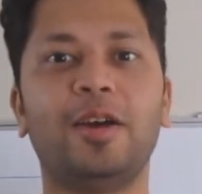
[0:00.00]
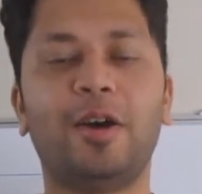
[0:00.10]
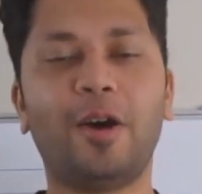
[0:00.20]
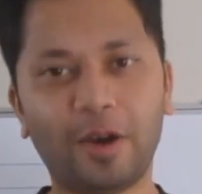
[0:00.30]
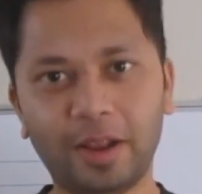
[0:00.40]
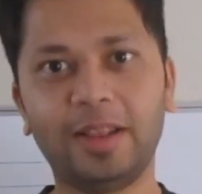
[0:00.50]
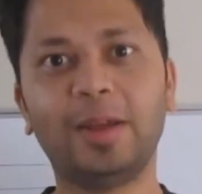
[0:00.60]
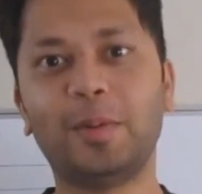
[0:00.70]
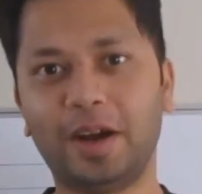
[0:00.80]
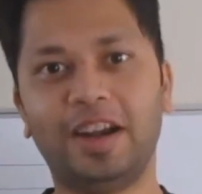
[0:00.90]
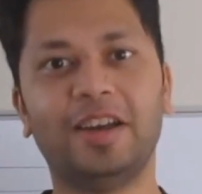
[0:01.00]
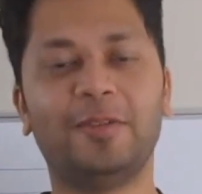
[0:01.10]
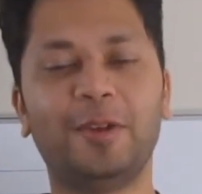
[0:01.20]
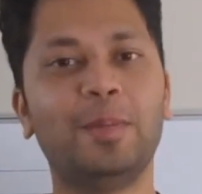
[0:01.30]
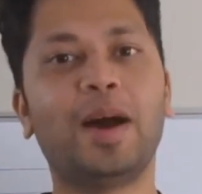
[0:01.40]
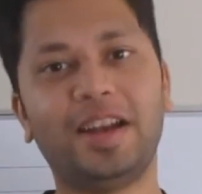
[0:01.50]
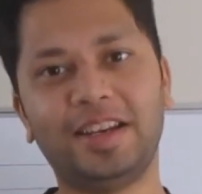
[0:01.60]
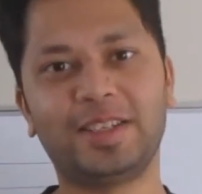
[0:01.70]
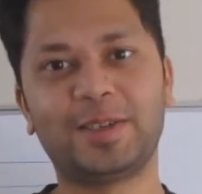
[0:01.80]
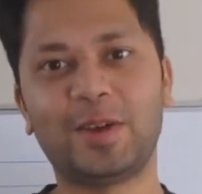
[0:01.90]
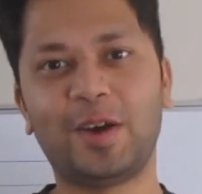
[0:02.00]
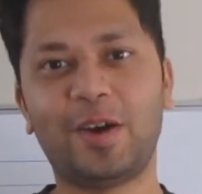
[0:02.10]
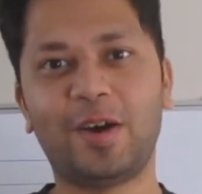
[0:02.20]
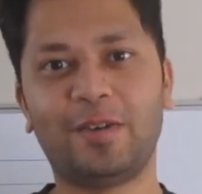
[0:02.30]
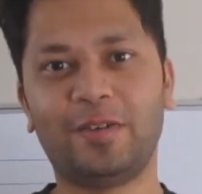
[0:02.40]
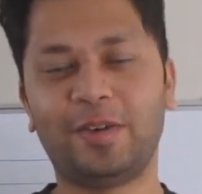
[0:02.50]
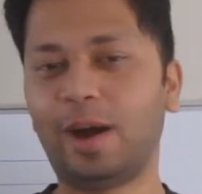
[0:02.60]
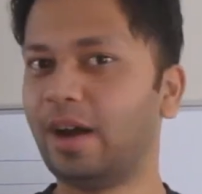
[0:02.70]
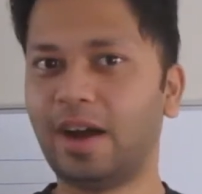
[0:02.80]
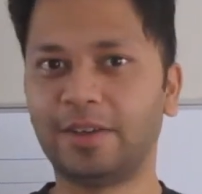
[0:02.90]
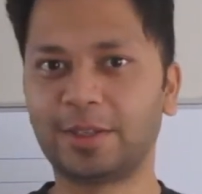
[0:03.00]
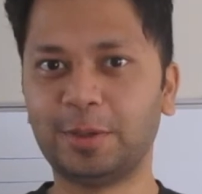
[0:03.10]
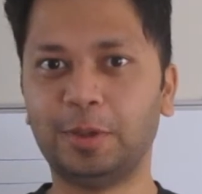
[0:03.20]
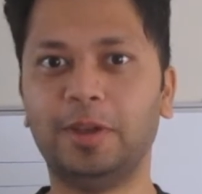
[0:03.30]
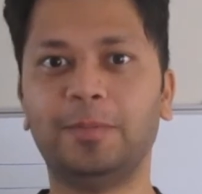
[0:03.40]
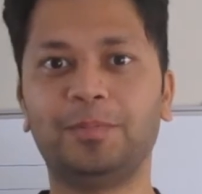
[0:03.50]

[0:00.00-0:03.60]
all the wonderful minds of our school,